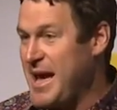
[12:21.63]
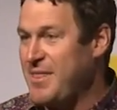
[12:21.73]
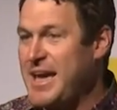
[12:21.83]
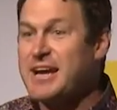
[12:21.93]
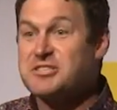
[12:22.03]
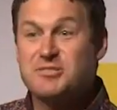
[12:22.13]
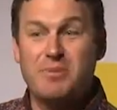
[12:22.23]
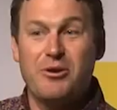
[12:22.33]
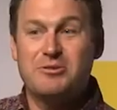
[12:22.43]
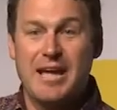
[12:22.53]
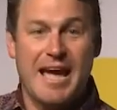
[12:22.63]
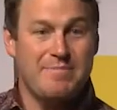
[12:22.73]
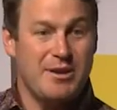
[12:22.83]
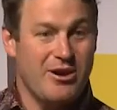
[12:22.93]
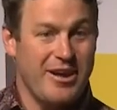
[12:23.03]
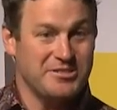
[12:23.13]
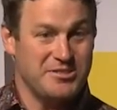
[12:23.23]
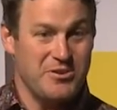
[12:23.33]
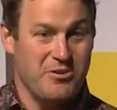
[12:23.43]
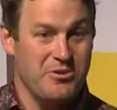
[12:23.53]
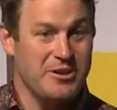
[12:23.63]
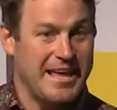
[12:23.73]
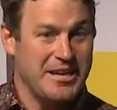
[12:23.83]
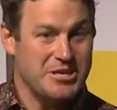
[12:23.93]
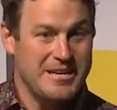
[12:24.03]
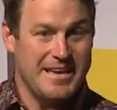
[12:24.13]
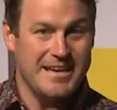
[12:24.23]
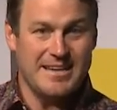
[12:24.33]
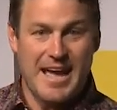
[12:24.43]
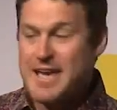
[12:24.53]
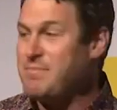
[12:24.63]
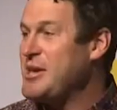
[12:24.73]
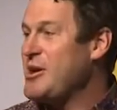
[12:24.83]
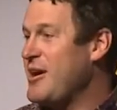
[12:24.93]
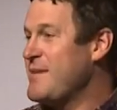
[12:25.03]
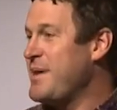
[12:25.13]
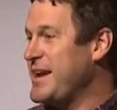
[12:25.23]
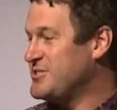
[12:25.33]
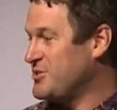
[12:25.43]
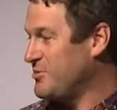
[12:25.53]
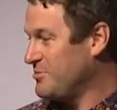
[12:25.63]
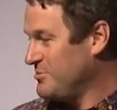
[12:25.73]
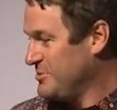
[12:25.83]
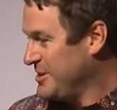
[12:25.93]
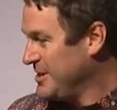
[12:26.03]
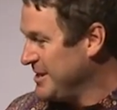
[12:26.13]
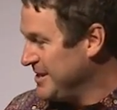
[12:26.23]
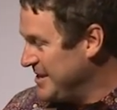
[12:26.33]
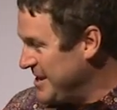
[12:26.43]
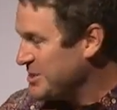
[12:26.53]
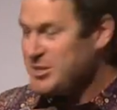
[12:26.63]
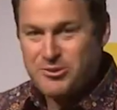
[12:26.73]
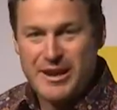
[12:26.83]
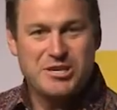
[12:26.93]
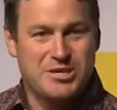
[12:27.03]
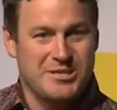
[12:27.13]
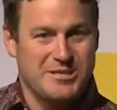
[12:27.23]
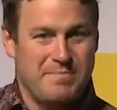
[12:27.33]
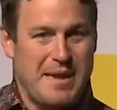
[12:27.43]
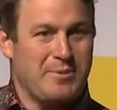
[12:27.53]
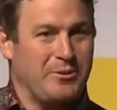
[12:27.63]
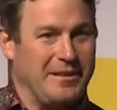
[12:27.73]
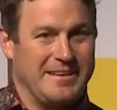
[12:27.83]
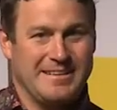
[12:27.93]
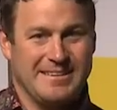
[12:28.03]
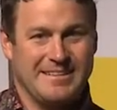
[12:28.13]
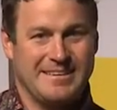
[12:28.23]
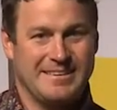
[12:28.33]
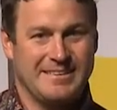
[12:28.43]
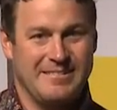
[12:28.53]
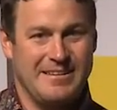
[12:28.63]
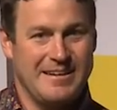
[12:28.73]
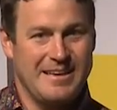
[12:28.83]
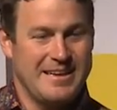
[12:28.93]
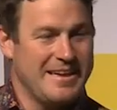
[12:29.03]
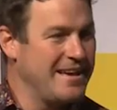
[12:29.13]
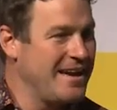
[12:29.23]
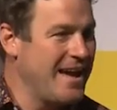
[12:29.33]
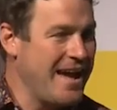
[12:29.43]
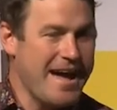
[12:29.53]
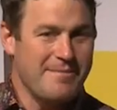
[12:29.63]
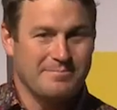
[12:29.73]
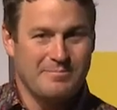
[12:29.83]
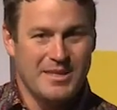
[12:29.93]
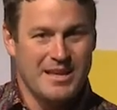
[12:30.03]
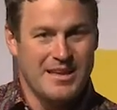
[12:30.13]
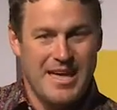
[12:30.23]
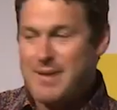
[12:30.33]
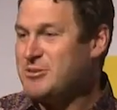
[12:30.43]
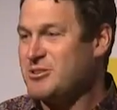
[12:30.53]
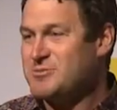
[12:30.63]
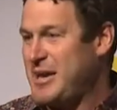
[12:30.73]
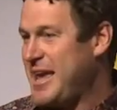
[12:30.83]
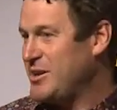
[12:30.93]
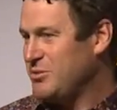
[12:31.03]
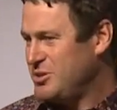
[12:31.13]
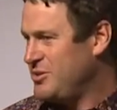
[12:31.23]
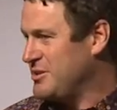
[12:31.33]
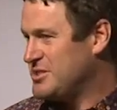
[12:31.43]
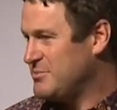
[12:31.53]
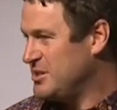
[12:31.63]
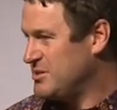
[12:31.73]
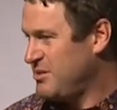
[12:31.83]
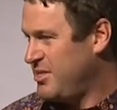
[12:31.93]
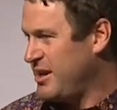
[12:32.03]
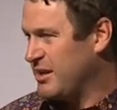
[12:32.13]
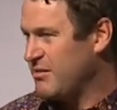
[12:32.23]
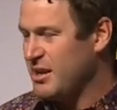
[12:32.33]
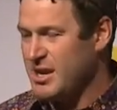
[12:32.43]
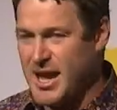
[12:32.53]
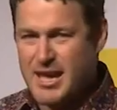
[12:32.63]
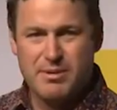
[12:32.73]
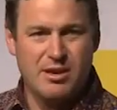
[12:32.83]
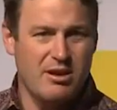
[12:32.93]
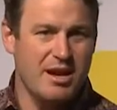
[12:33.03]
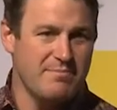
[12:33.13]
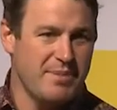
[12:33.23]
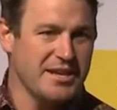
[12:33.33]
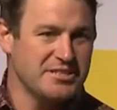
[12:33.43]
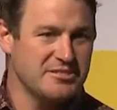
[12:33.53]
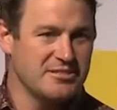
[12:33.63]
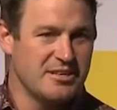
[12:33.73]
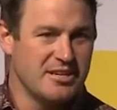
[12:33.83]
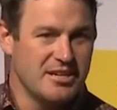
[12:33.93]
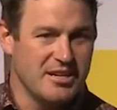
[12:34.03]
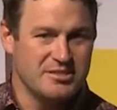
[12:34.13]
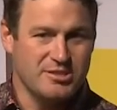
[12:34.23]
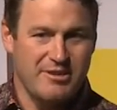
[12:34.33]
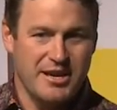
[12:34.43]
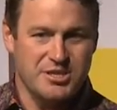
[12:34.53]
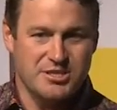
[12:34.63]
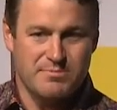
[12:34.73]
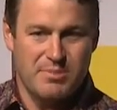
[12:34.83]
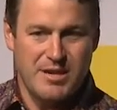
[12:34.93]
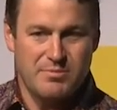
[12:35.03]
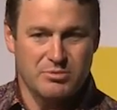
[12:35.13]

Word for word: They expose APIs to you. You can actually get API-based integration to people. Right? Amazon's Mechanical Turk, similar sort of thing. Right? API-based integration to people.